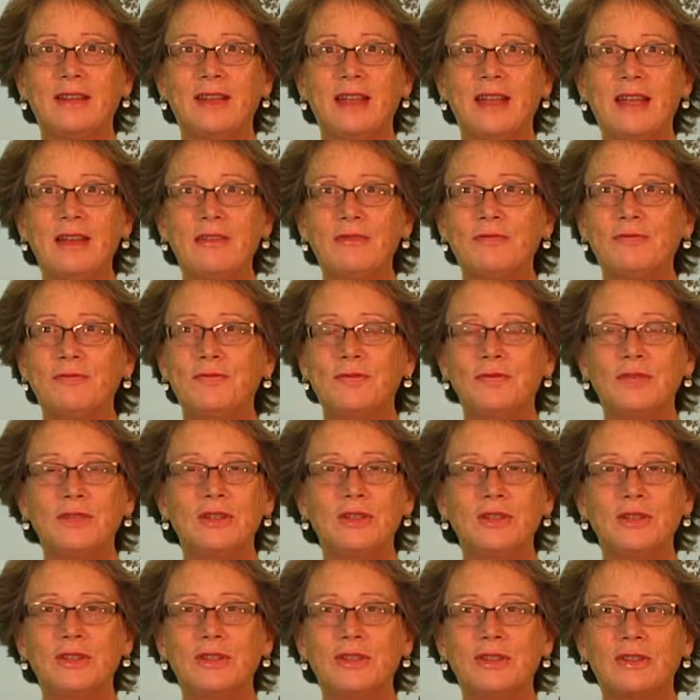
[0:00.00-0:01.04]
if
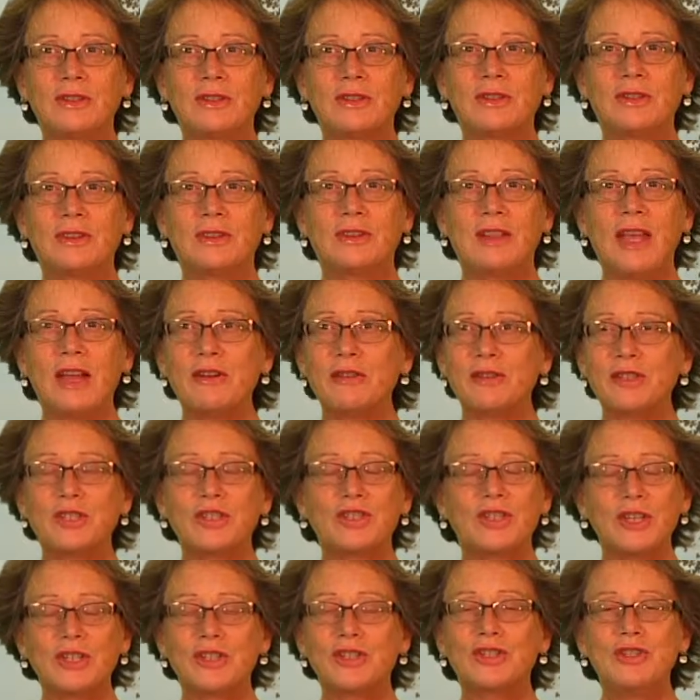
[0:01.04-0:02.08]
there is
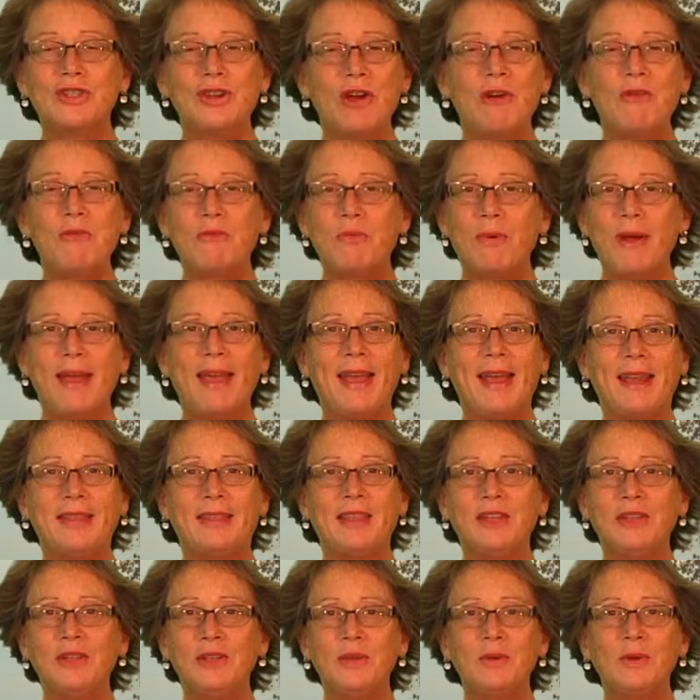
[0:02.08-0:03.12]
just no way
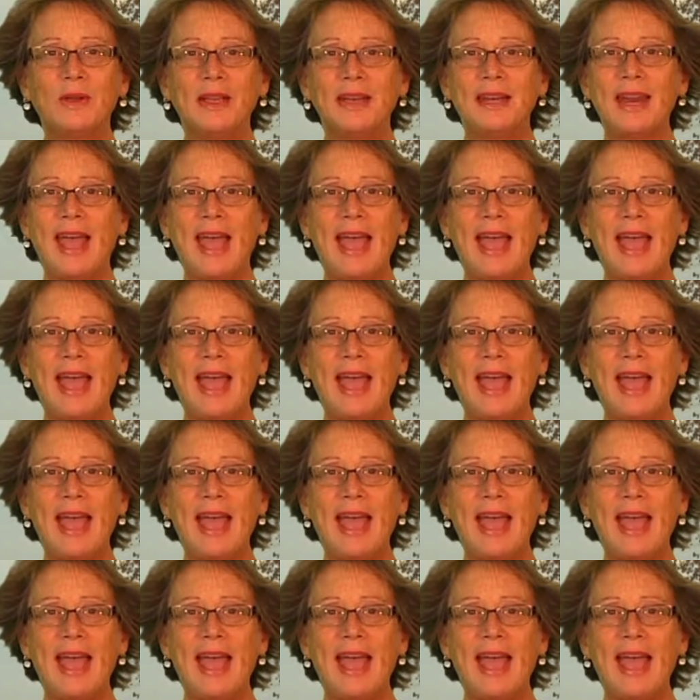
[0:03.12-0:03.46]
that you can